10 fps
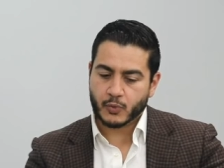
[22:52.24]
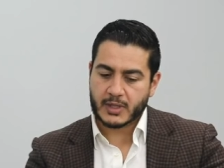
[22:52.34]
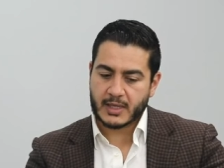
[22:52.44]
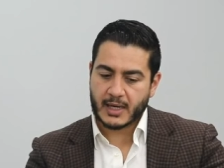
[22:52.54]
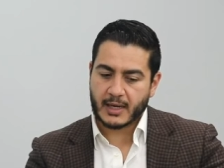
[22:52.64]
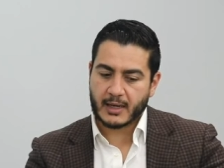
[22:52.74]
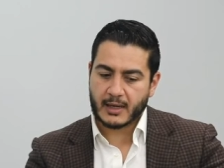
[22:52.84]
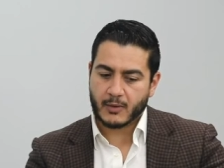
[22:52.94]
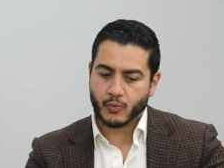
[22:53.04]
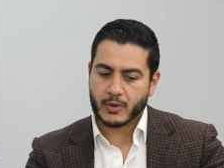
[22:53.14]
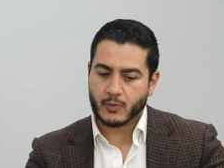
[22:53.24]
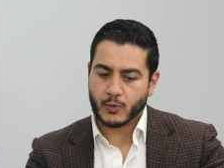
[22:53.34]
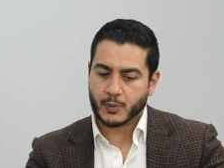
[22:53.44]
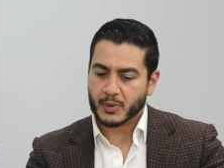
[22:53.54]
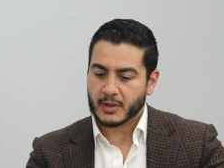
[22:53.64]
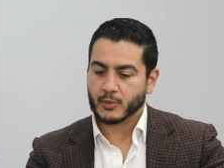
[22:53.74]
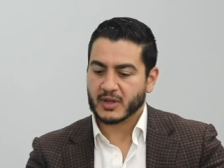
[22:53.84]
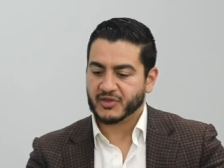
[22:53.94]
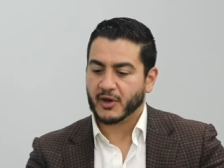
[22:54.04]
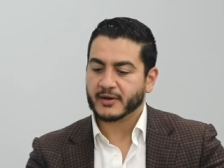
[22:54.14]
We really
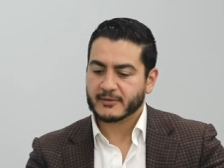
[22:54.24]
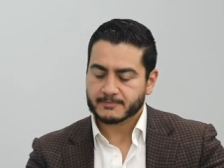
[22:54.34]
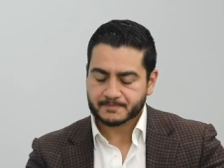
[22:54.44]
rethought